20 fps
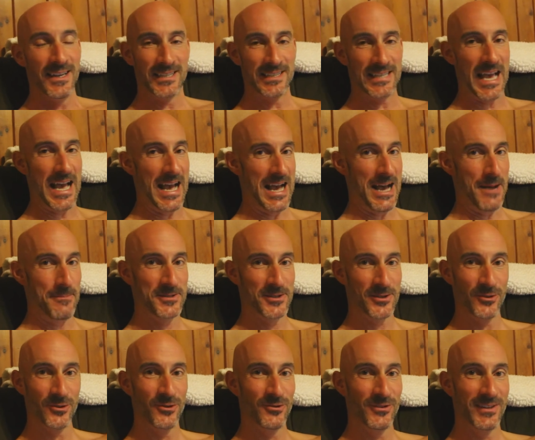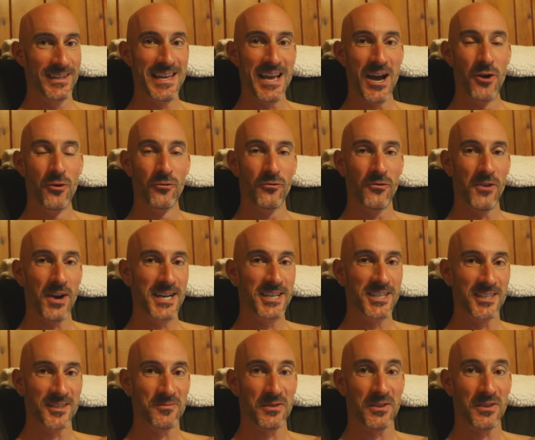is absolutely outrageous